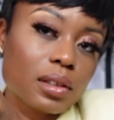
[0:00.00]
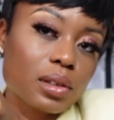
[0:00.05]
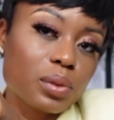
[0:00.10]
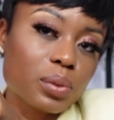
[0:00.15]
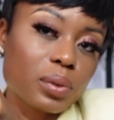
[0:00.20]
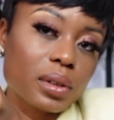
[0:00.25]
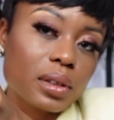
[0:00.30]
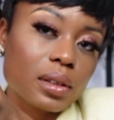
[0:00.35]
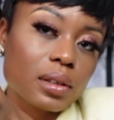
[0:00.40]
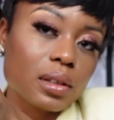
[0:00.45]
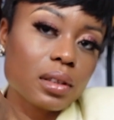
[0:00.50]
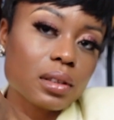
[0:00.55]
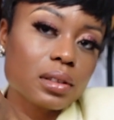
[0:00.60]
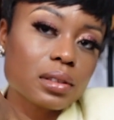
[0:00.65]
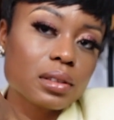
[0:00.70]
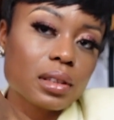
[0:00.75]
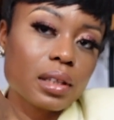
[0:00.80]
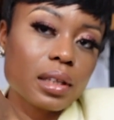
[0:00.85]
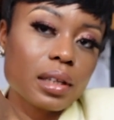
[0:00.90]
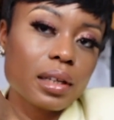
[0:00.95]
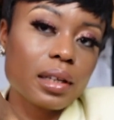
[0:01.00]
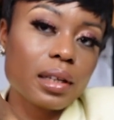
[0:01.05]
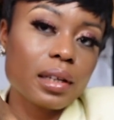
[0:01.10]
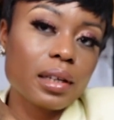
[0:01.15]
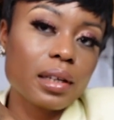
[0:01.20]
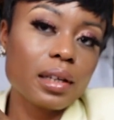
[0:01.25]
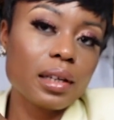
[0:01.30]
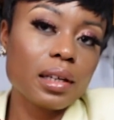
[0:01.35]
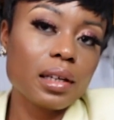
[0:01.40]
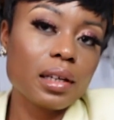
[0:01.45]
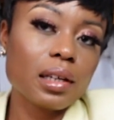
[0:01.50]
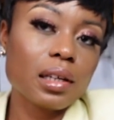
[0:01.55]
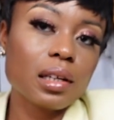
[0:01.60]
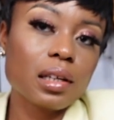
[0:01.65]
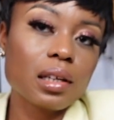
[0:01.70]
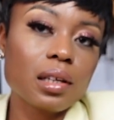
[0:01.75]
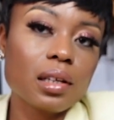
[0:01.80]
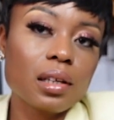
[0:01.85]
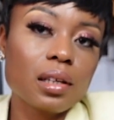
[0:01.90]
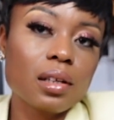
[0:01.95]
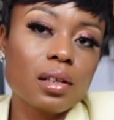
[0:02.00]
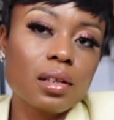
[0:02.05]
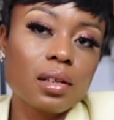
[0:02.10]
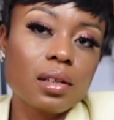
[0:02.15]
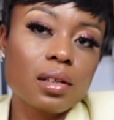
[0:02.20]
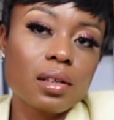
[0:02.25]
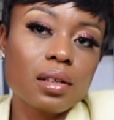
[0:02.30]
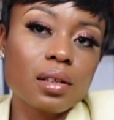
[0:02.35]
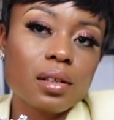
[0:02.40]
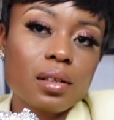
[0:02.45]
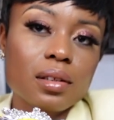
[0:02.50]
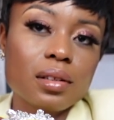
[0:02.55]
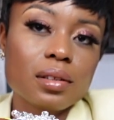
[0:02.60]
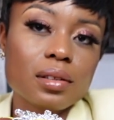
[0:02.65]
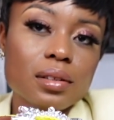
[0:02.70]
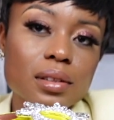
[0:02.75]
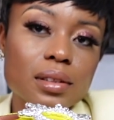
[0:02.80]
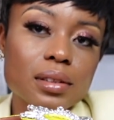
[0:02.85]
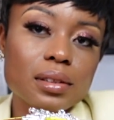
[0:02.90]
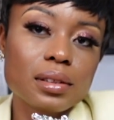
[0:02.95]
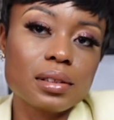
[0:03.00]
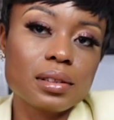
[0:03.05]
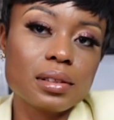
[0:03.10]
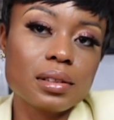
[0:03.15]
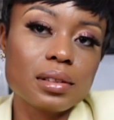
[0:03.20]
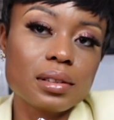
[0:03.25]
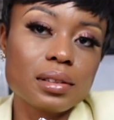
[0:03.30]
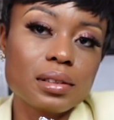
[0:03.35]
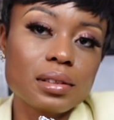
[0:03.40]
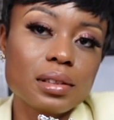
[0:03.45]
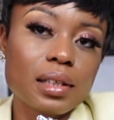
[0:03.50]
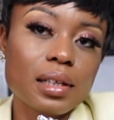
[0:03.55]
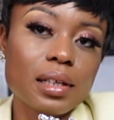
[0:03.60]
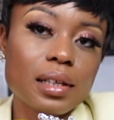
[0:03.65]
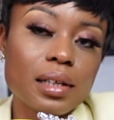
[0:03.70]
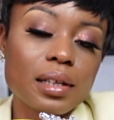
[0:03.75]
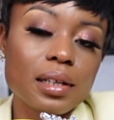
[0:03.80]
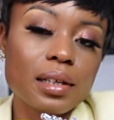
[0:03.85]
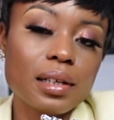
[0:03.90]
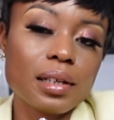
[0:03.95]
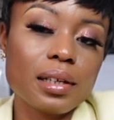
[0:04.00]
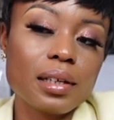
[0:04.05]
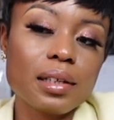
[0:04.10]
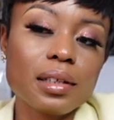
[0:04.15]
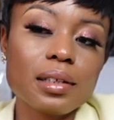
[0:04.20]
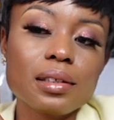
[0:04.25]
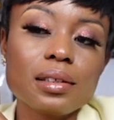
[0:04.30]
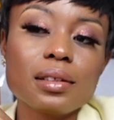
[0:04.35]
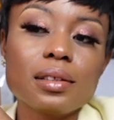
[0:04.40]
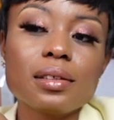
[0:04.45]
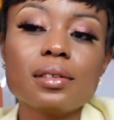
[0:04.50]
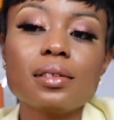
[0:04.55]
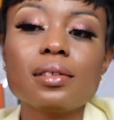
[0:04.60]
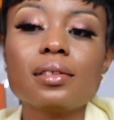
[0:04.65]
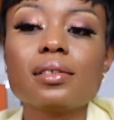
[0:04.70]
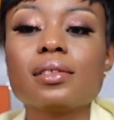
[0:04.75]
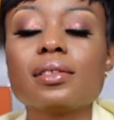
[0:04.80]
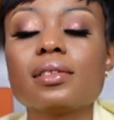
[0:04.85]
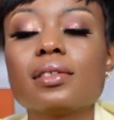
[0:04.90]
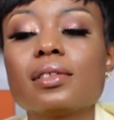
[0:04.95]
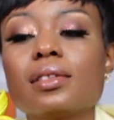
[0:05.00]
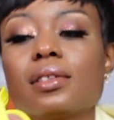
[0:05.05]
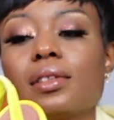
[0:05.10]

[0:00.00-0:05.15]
what it looks like. This is the size.